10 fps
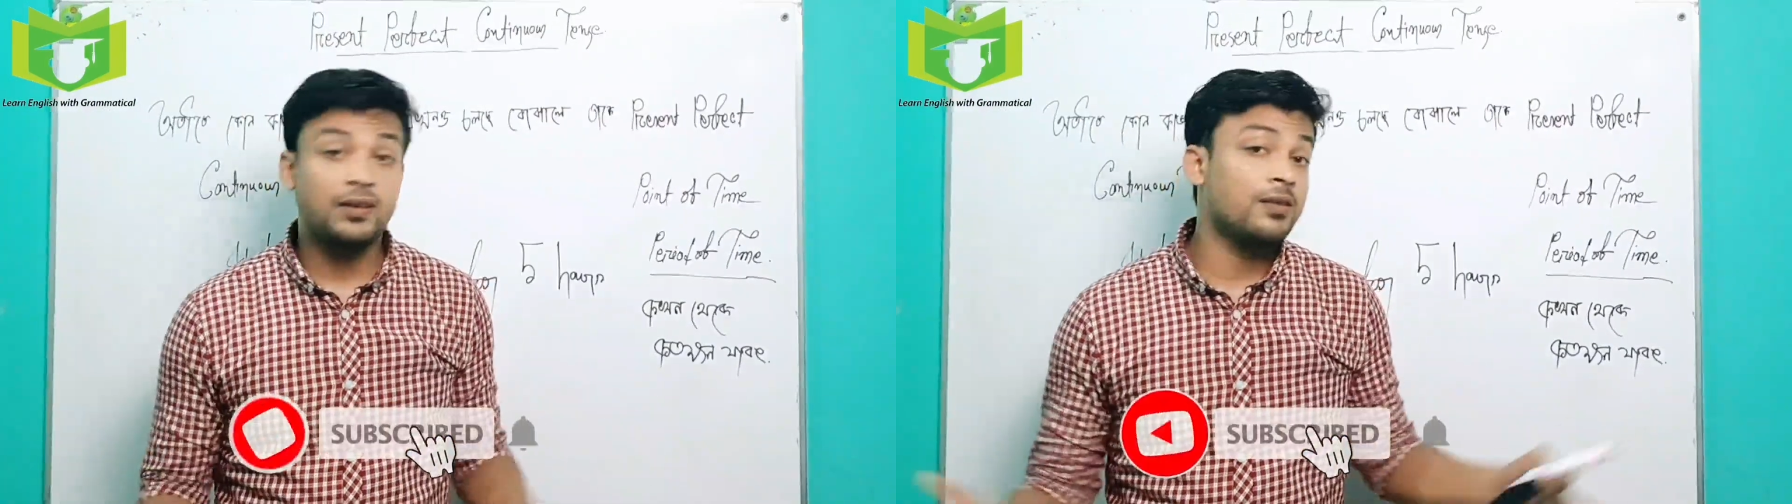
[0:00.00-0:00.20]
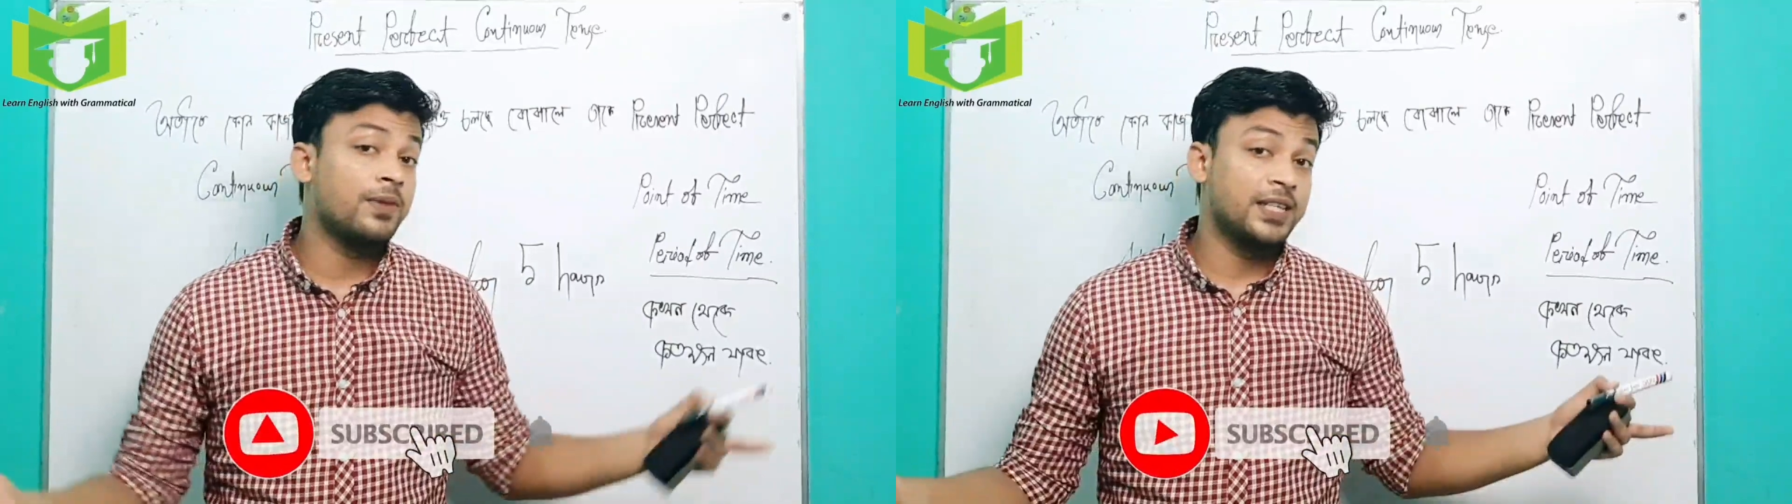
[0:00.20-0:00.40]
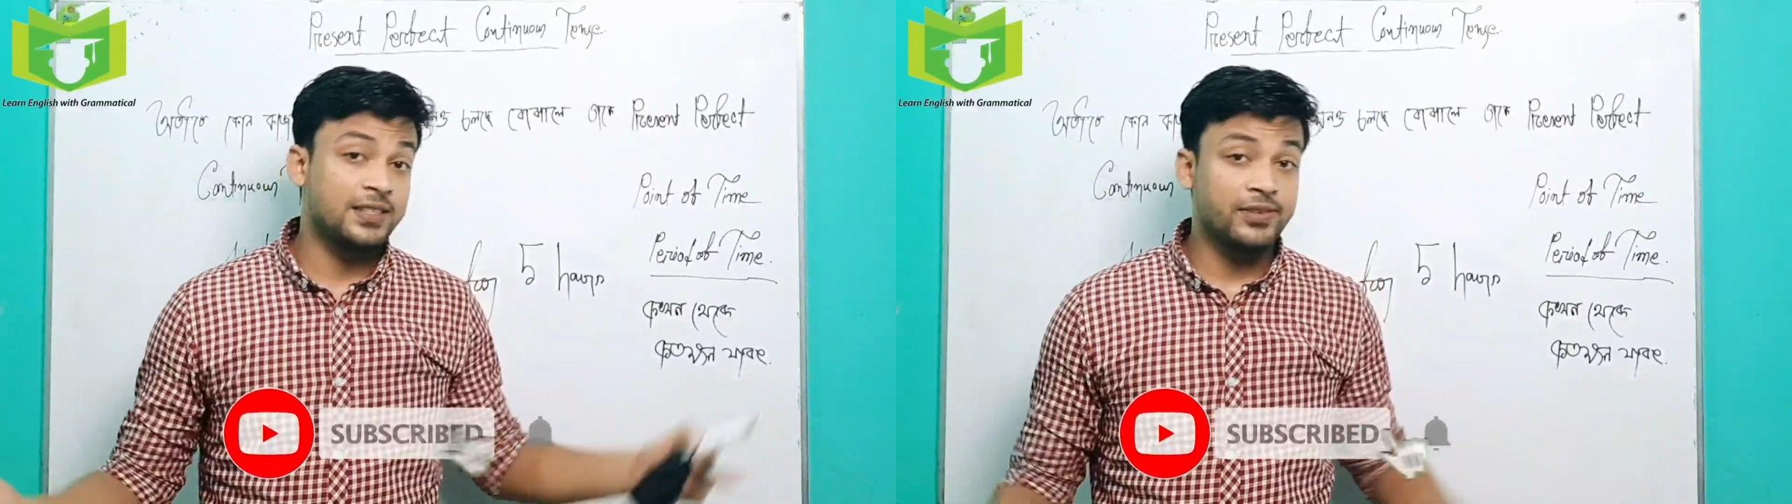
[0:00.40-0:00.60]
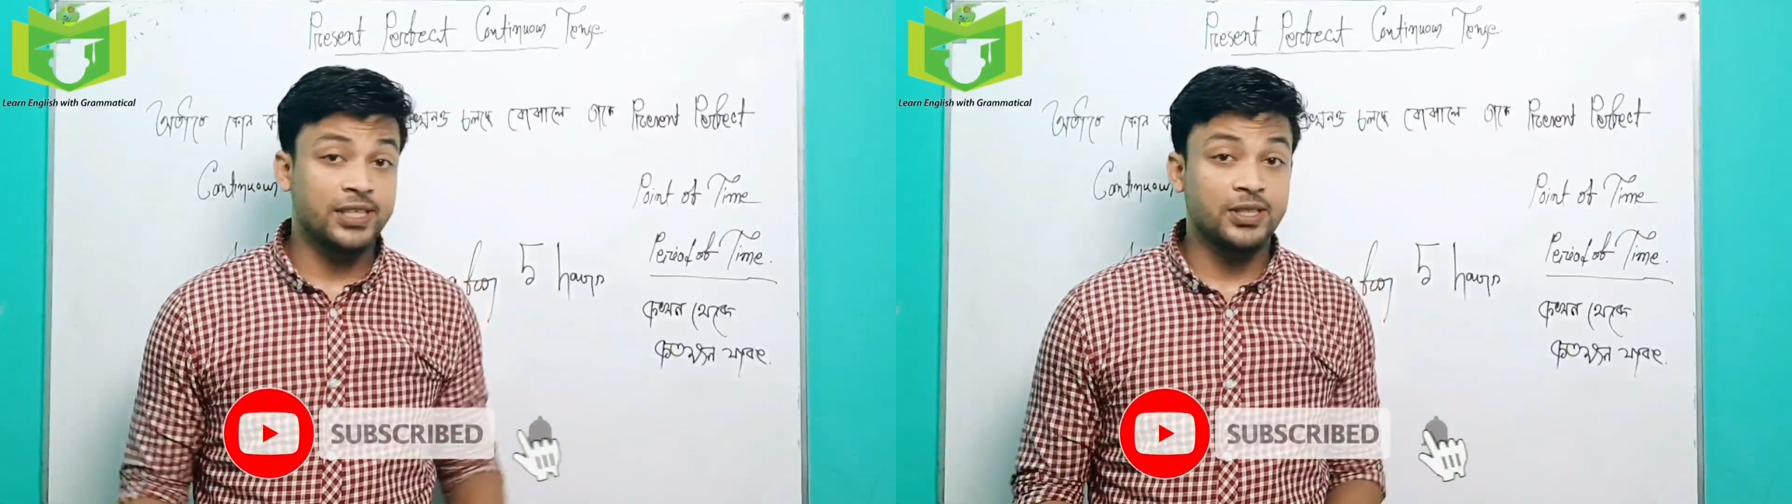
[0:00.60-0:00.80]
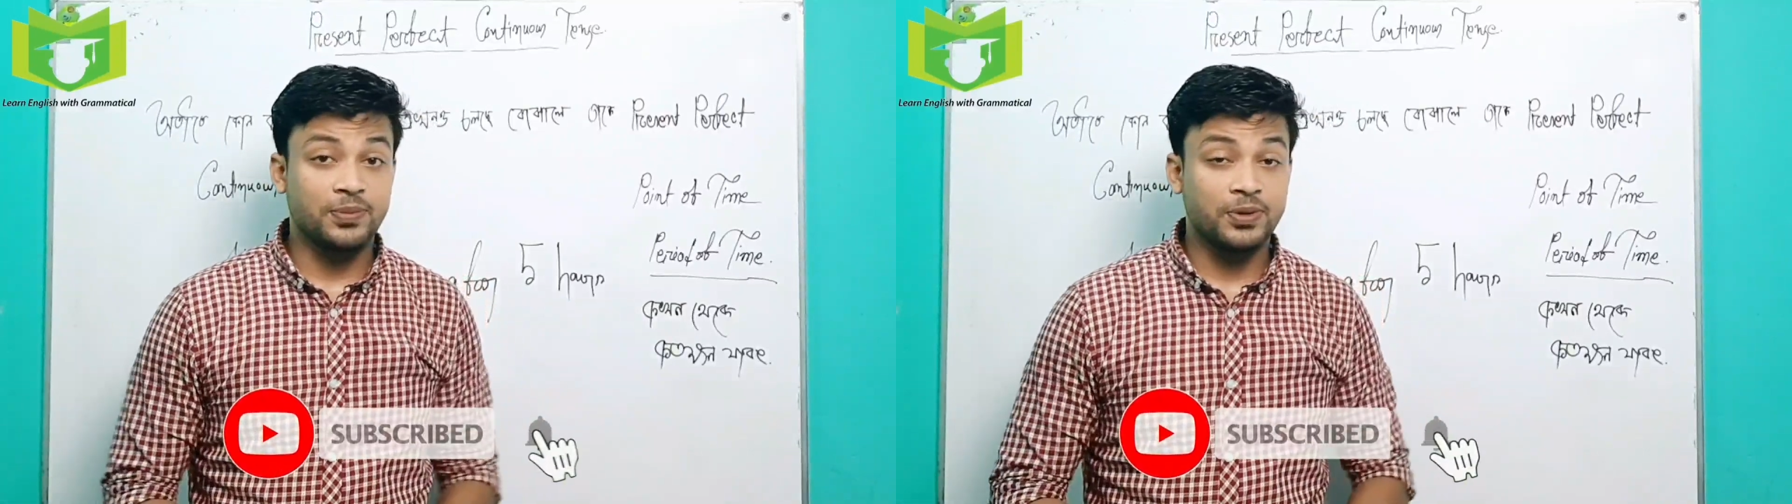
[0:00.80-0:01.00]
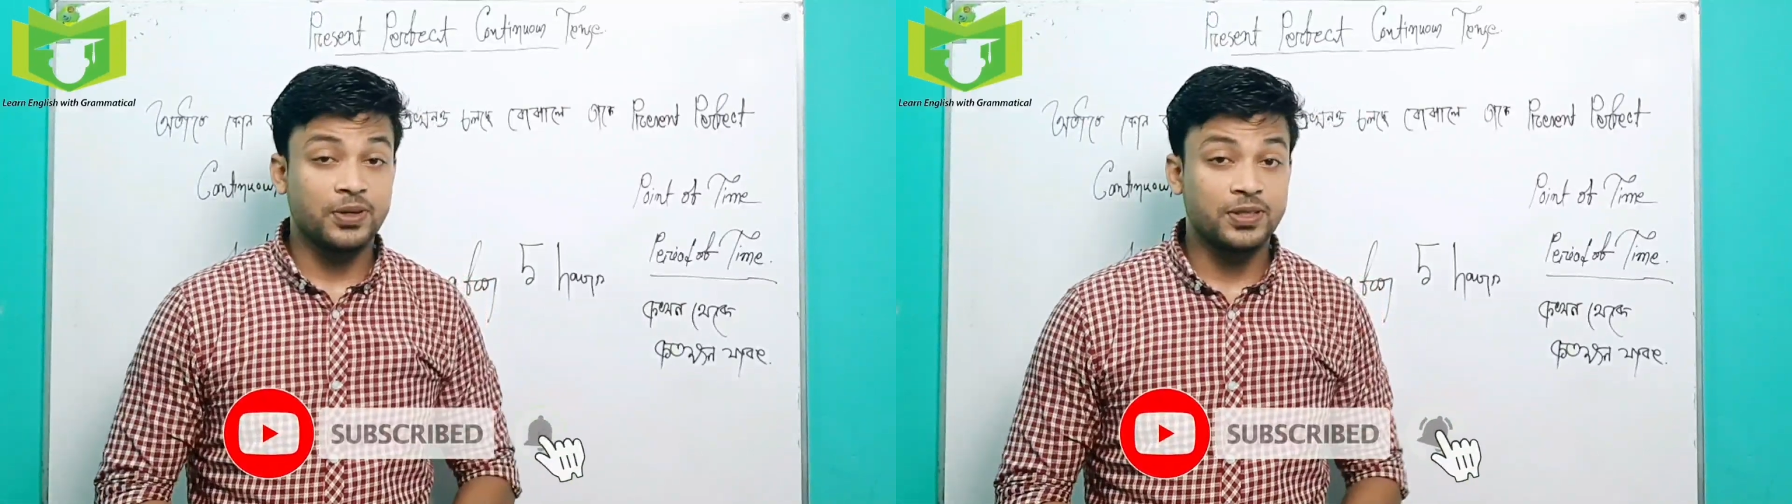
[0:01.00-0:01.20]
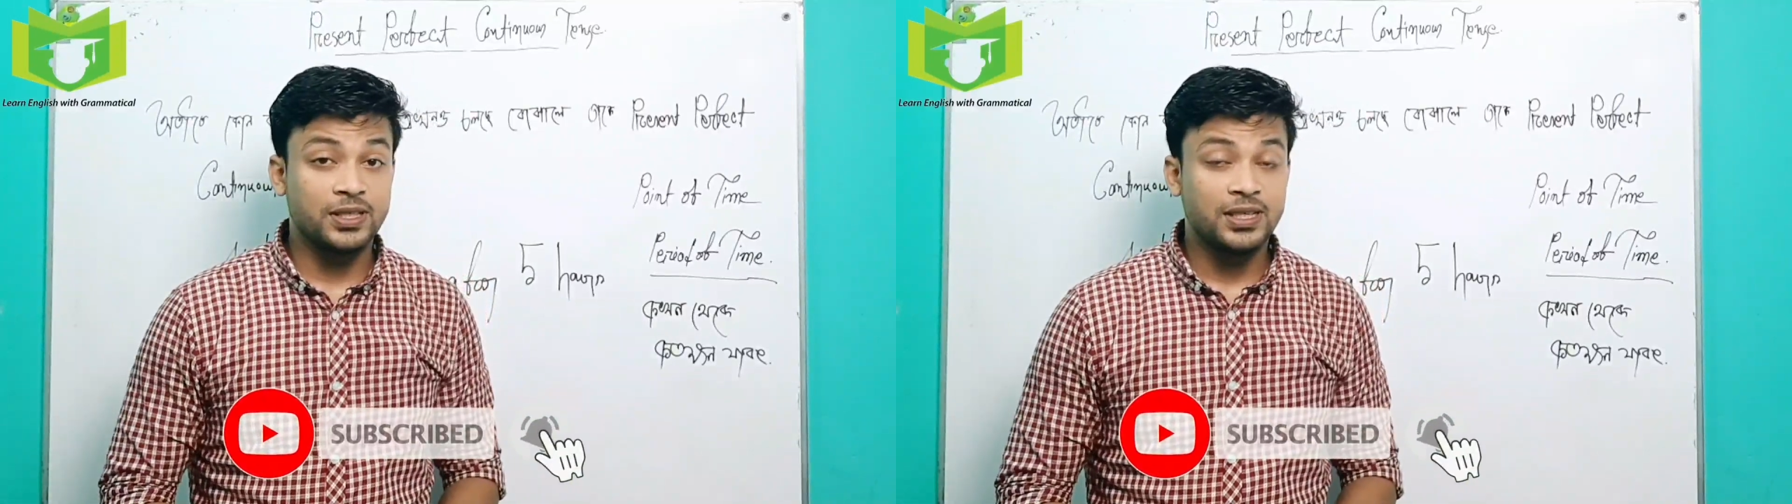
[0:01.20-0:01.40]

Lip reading: almighty grace of God.